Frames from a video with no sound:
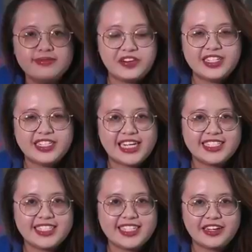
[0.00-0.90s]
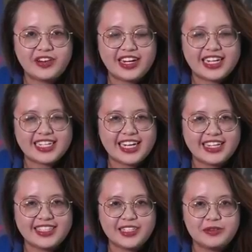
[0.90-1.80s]
challenging and very
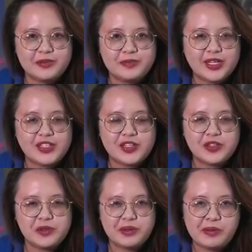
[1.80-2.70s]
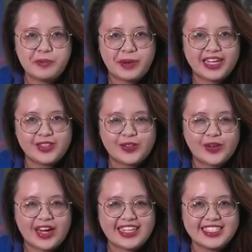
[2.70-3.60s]
exciting because you have to be prepared to
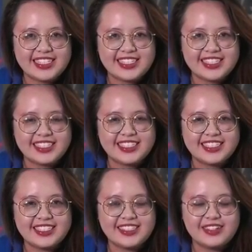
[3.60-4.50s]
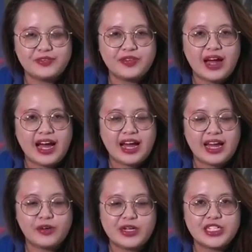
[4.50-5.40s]
answer
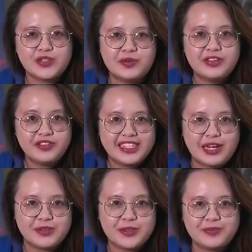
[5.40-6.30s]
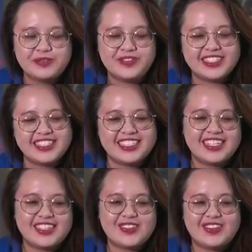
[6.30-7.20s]
questions from different types of people
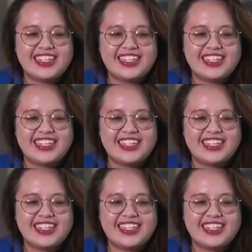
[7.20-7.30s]
as well.